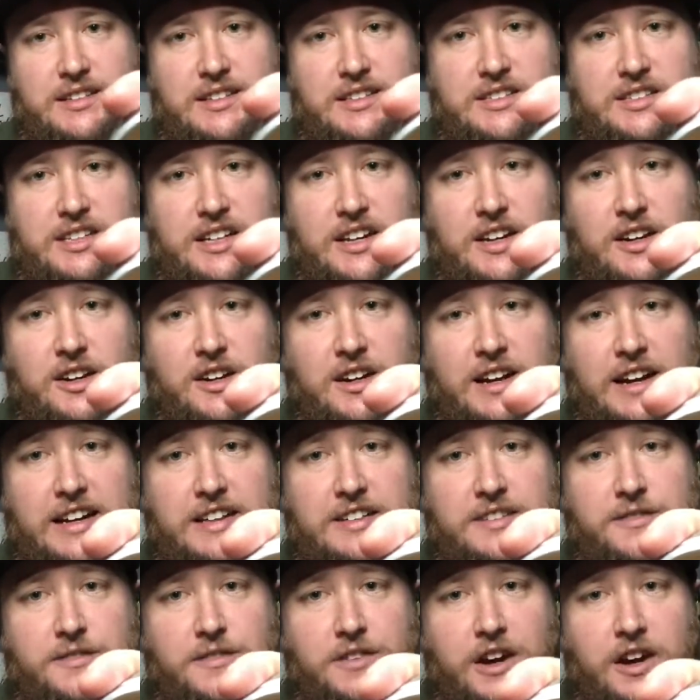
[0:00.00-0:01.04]
this here.
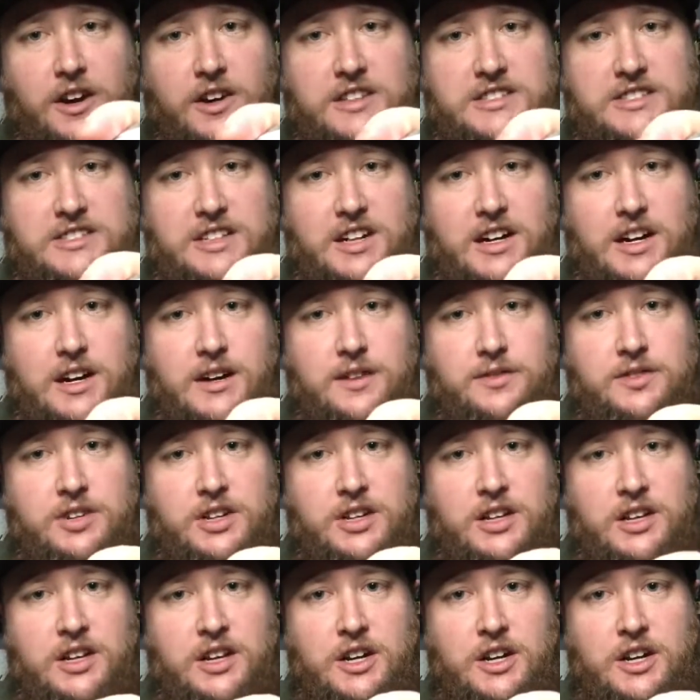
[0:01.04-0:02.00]
It's very soft.